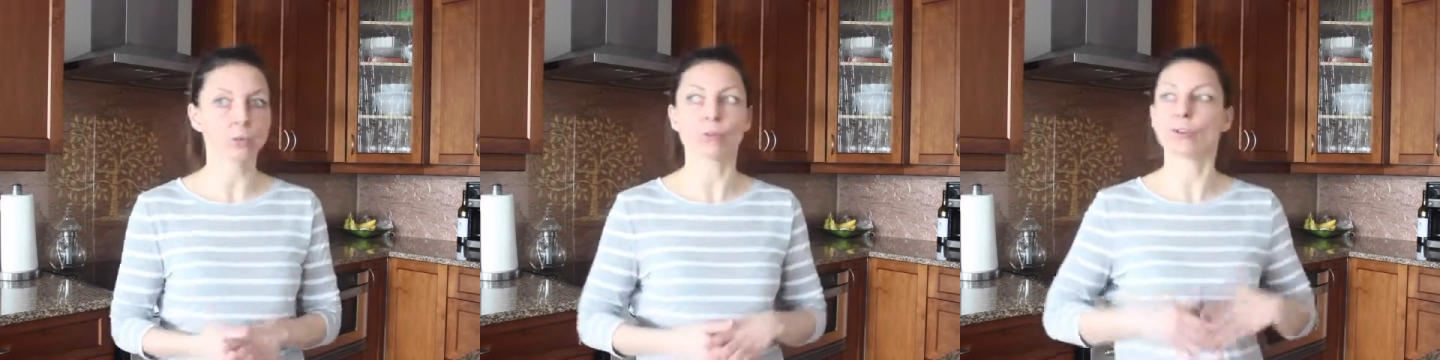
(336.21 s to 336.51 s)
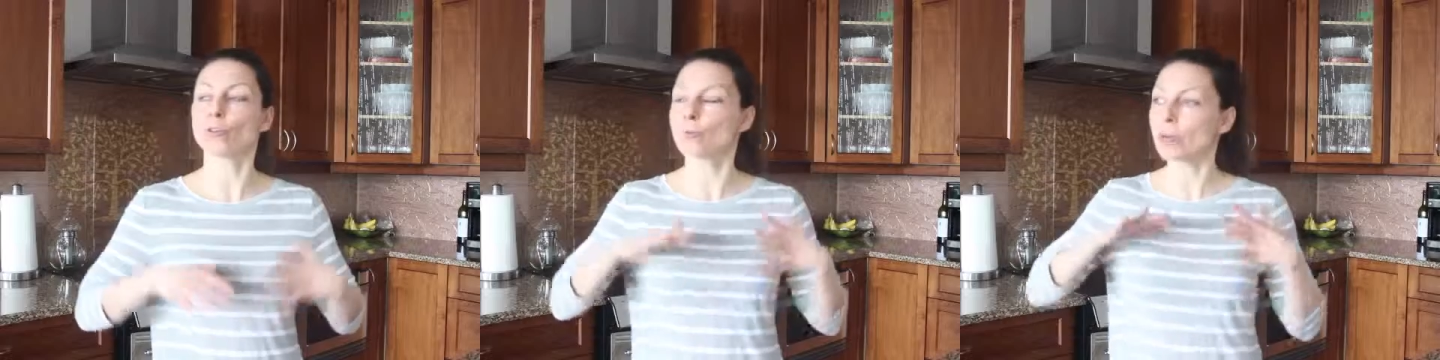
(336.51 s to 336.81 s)
so
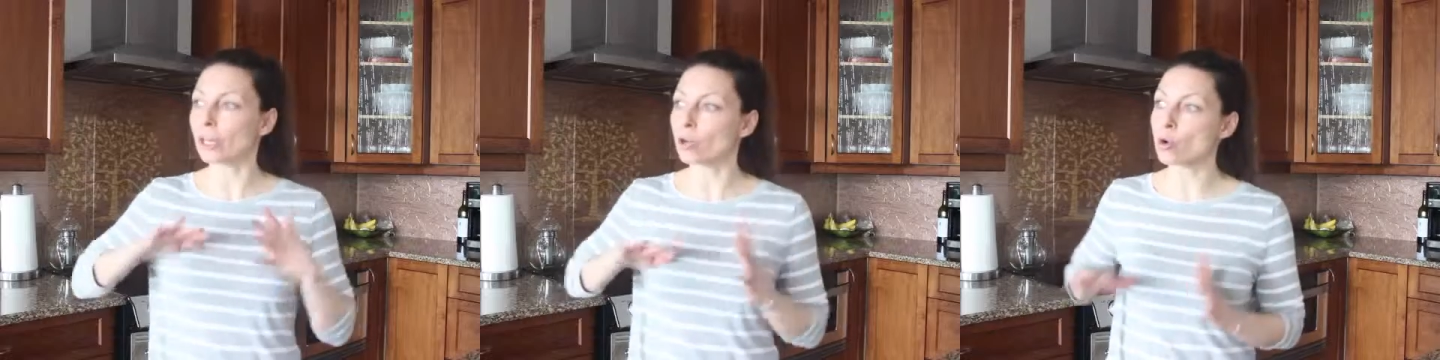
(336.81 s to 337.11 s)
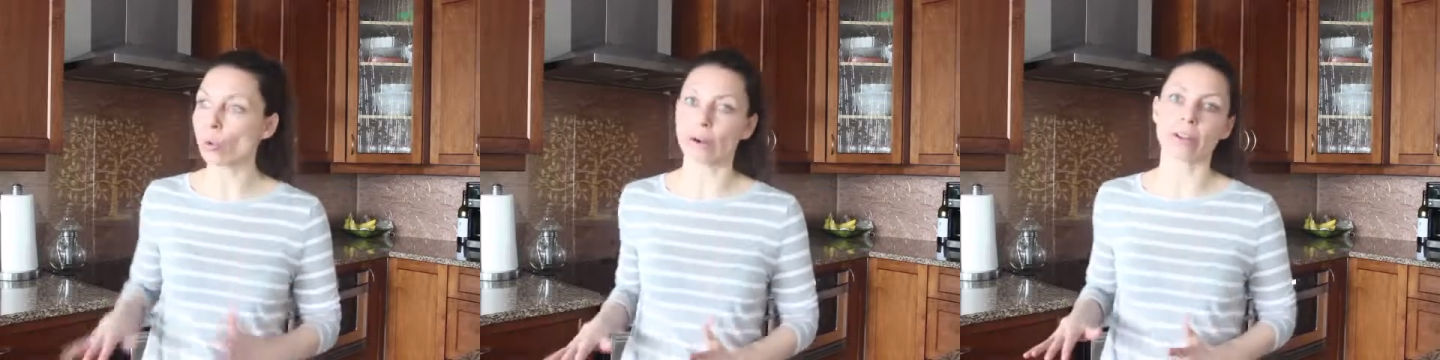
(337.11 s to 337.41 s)
if you've been
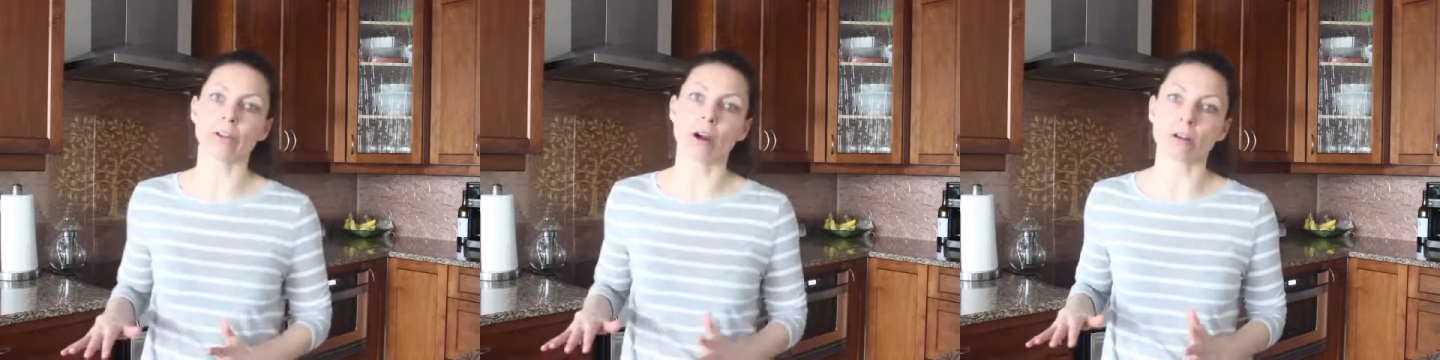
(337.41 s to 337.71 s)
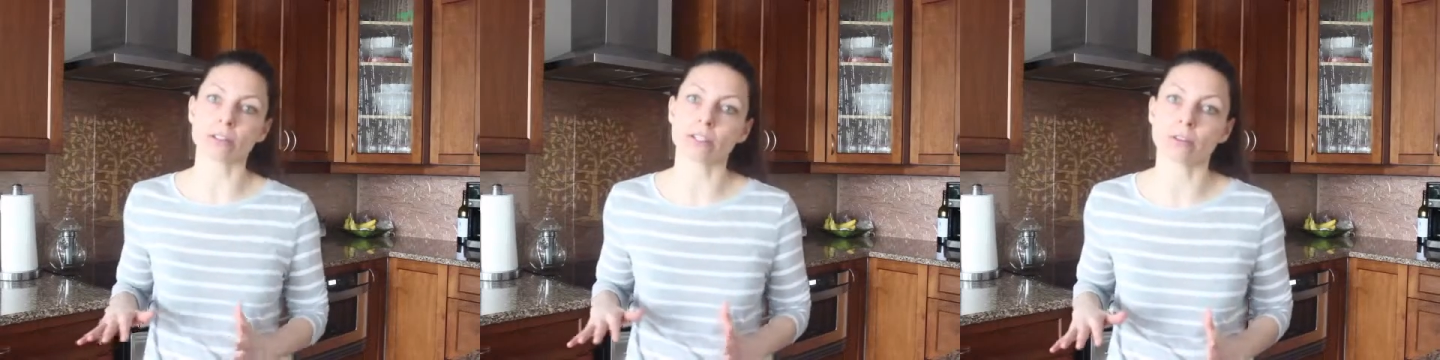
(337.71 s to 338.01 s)
ignoring your
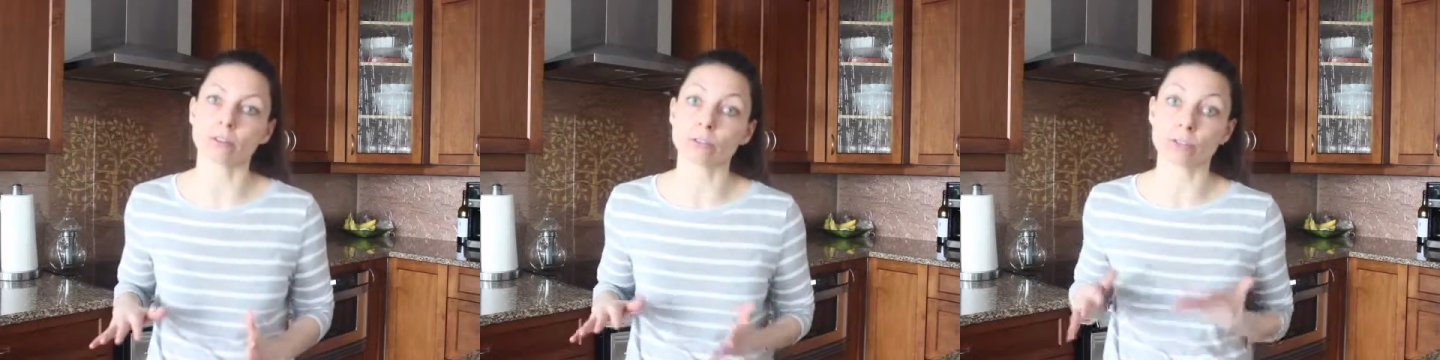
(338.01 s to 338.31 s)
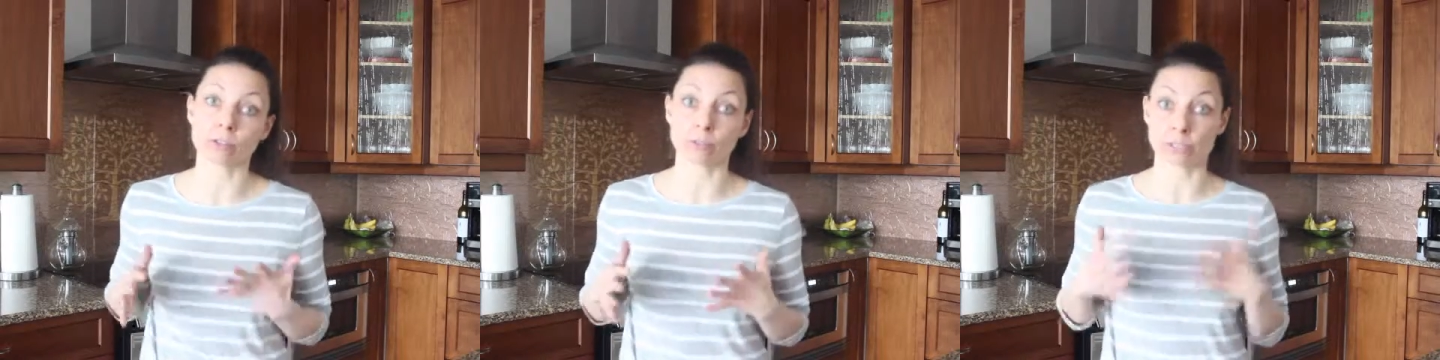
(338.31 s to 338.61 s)
hunger
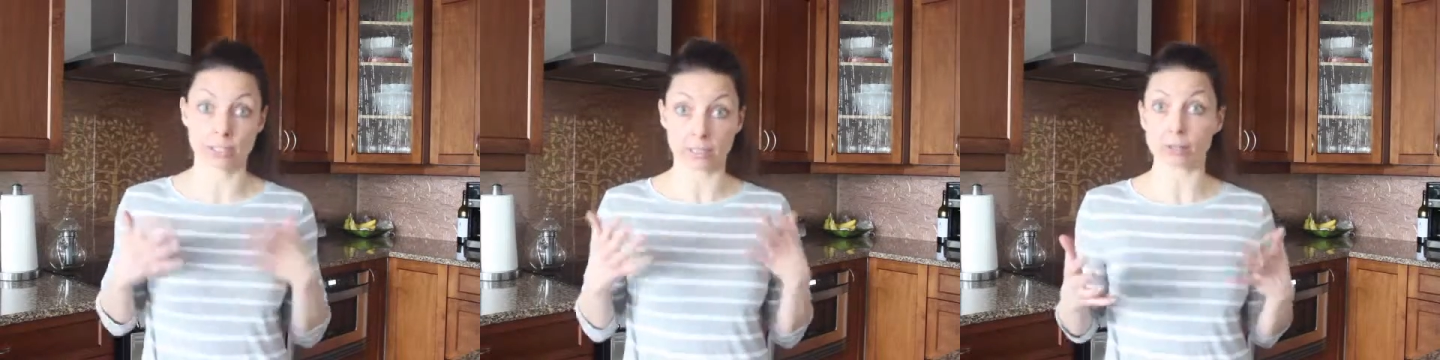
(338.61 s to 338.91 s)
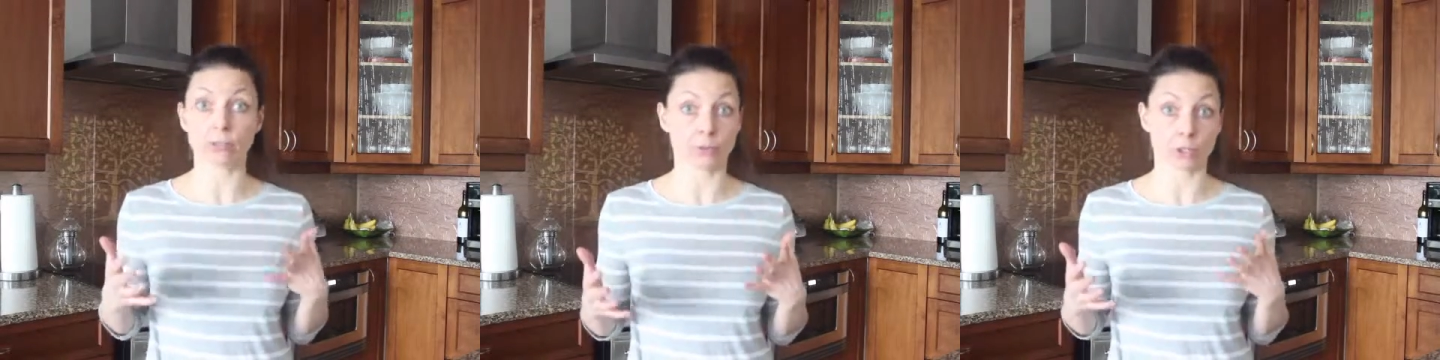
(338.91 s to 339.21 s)

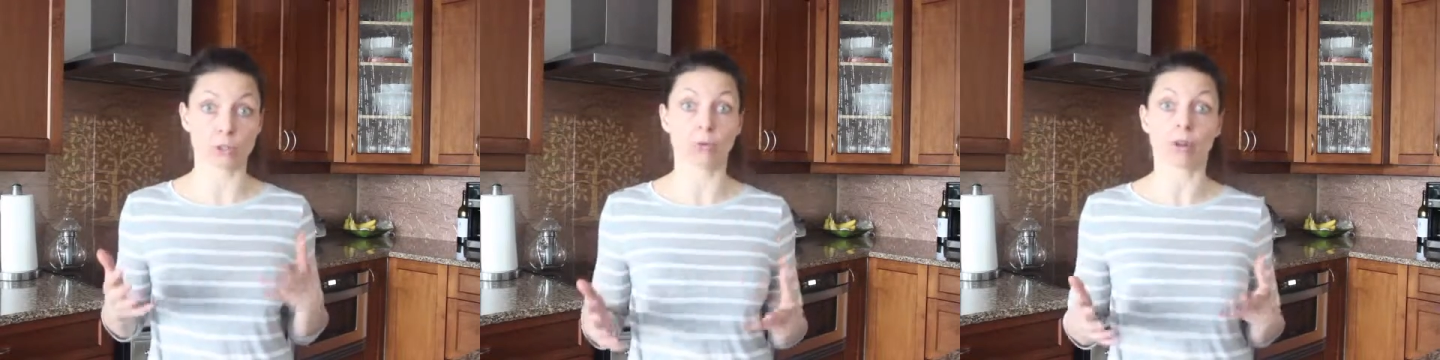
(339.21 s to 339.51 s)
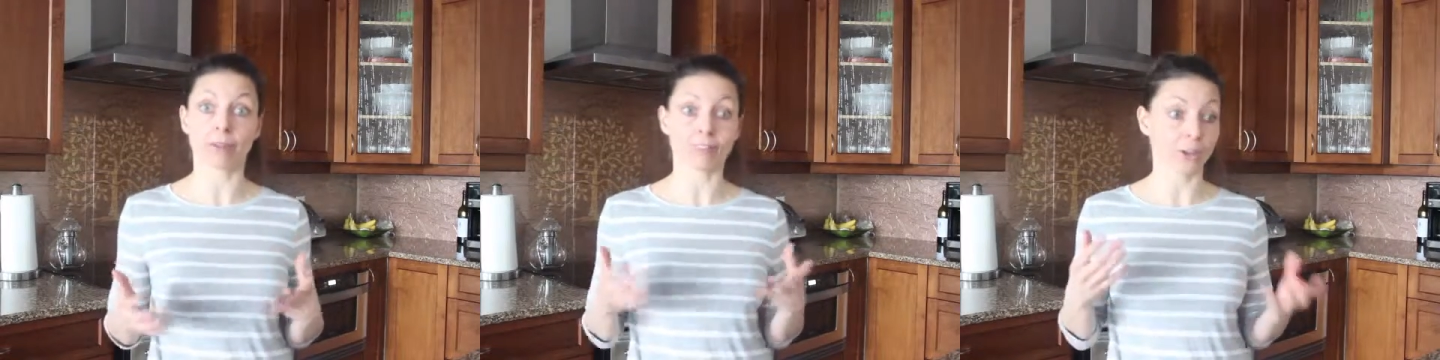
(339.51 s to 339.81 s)
signals for so
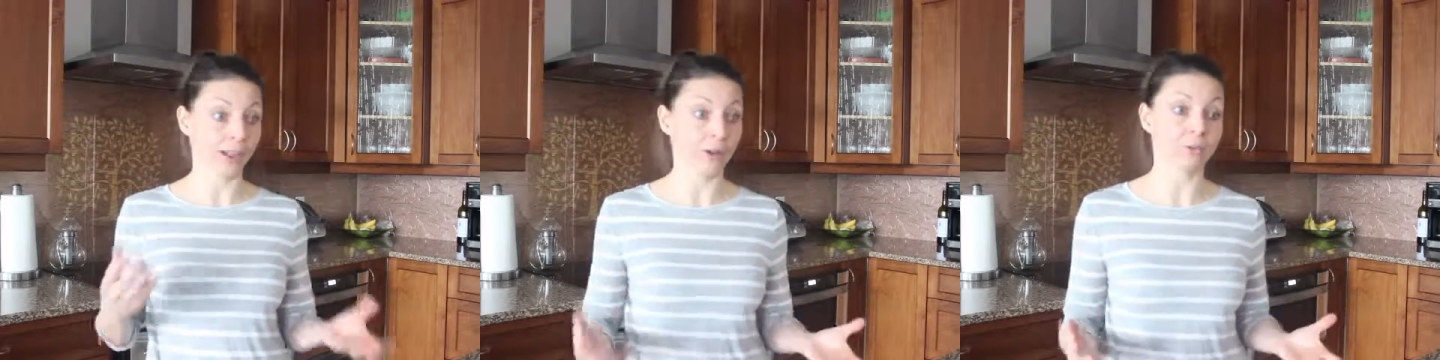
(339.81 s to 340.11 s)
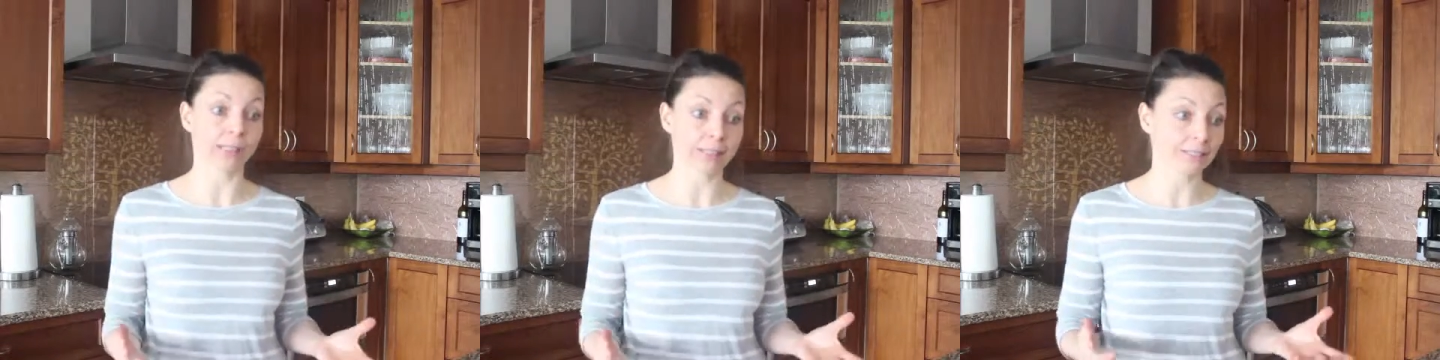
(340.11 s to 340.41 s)
long that you can't
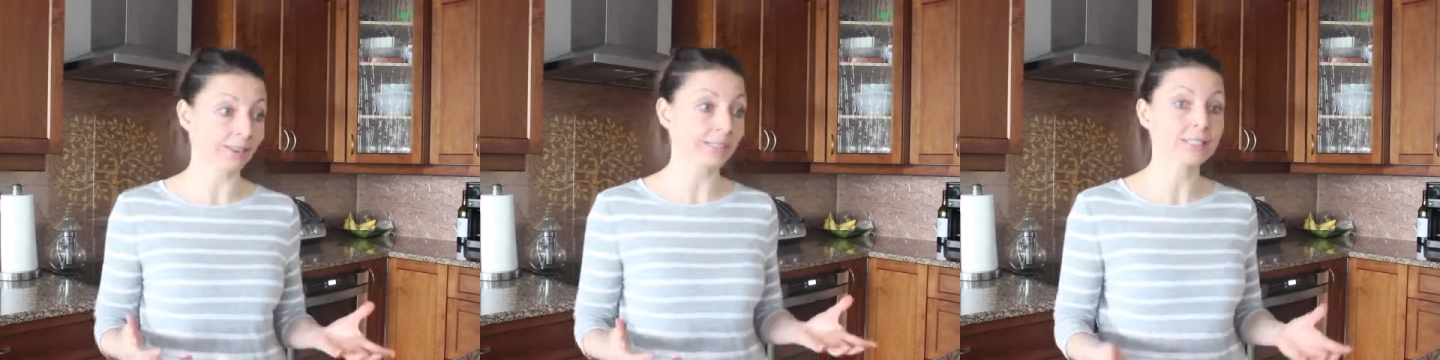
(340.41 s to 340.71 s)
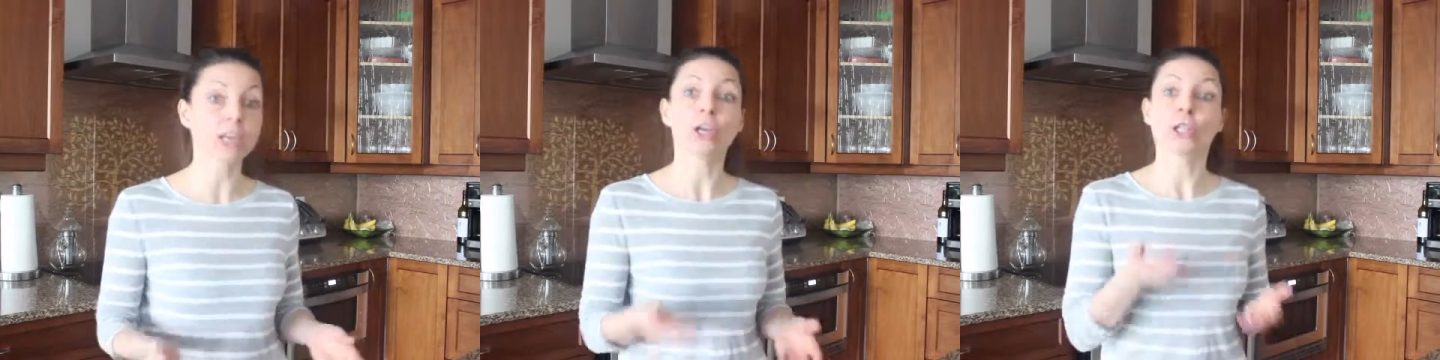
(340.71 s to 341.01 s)
read the signs,